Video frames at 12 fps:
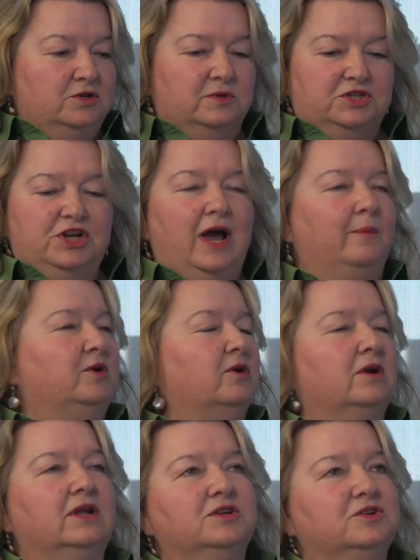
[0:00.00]
to do a chapter
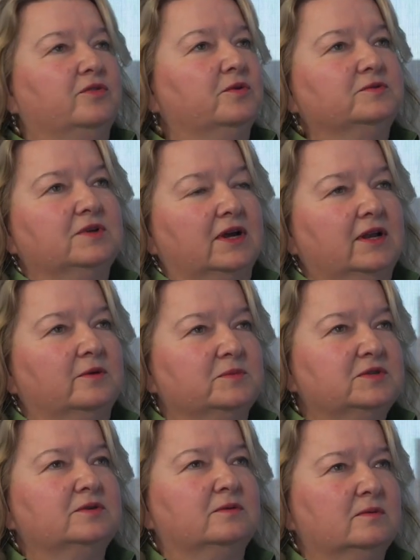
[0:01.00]
on each of those
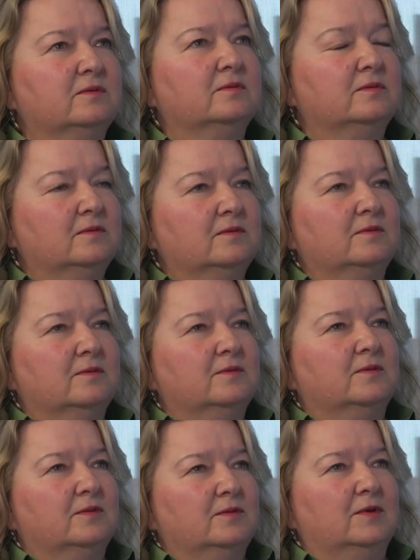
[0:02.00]
items.
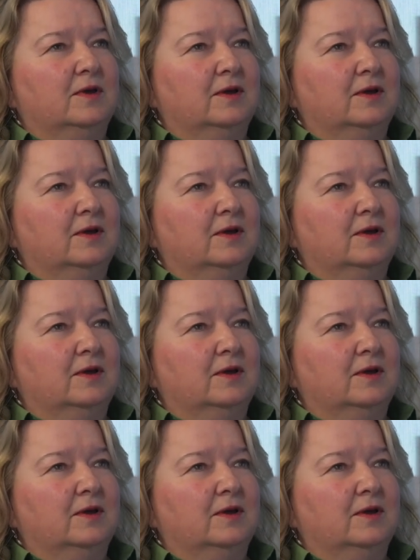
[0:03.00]
Yeah.